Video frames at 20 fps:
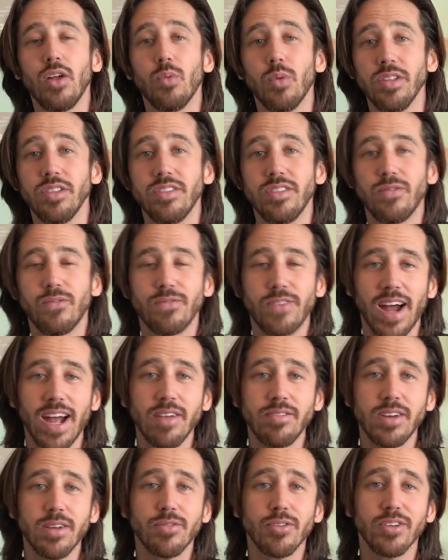With
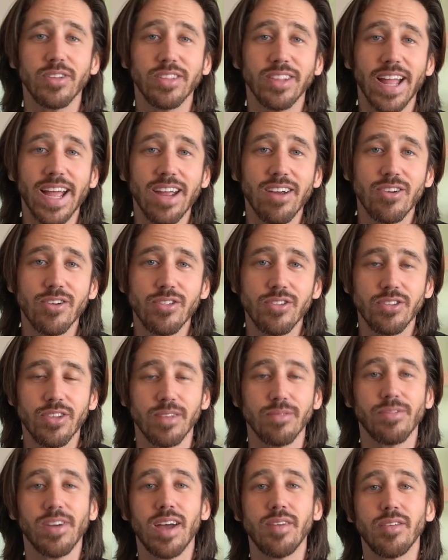five different layers
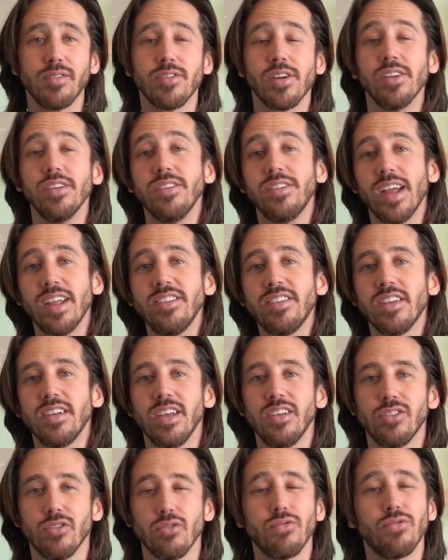and five different
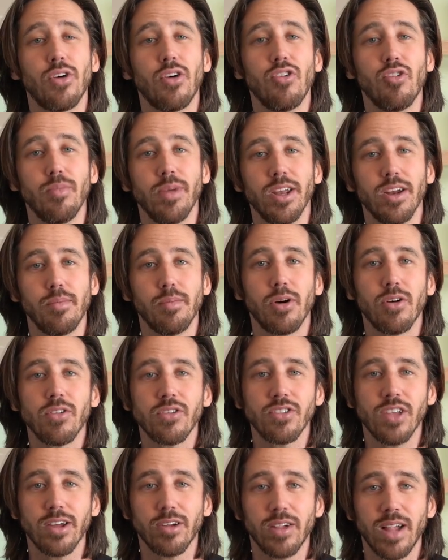densities of foam in a
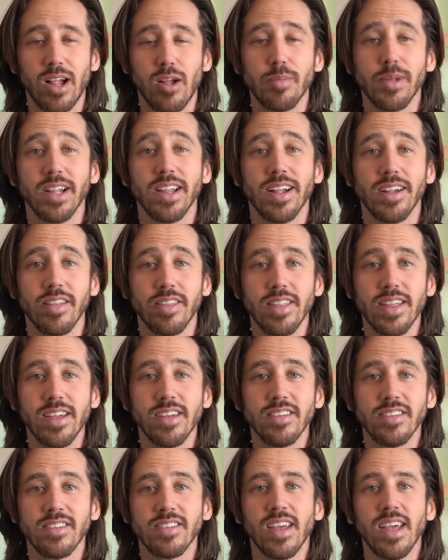motorcycle helmet like
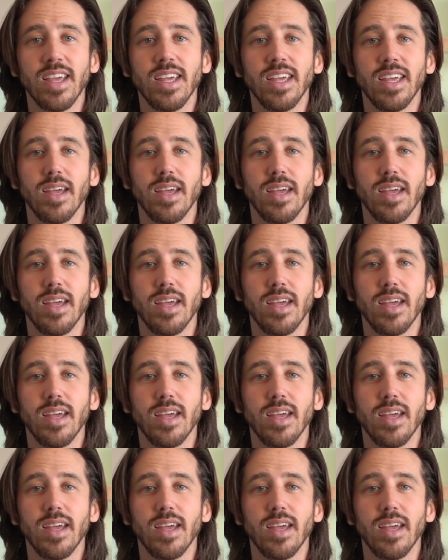this,